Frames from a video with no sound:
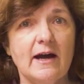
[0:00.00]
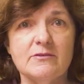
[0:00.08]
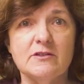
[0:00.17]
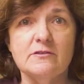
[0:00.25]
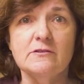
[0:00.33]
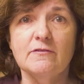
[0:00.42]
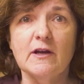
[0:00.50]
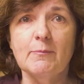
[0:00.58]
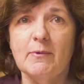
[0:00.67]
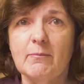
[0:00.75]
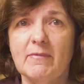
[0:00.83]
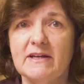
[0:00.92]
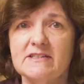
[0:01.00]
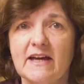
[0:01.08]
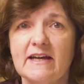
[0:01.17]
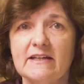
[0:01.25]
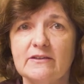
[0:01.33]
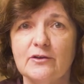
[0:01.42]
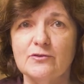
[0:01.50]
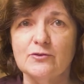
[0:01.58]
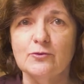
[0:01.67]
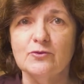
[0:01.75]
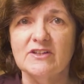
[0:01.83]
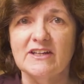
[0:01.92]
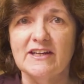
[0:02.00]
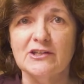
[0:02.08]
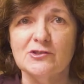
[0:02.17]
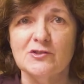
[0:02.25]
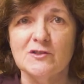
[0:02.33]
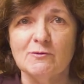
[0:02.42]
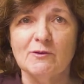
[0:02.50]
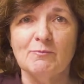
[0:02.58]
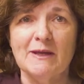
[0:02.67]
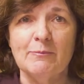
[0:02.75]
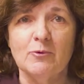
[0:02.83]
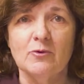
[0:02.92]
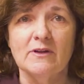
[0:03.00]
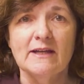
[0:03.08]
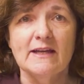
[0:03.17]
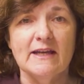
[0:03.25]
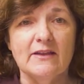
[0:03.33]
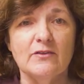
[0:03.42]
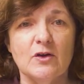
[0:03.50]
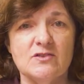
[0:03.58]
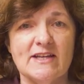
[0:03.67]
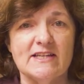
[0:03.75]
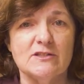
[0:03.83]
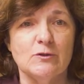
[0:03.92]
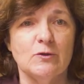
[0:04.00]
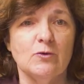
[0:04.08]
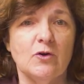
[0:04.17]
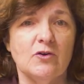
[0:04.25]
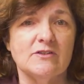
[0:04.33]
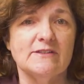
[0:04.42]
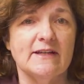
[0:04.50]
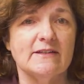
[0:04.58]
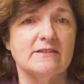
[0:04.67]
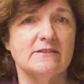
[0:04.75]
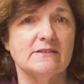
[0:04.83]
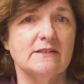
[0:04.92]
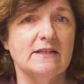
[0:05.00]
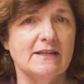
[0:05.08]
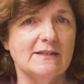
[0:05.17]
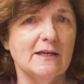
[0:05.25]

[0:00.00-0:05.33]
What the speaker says: to develop and maintain those good connections with people in those external contexts. It's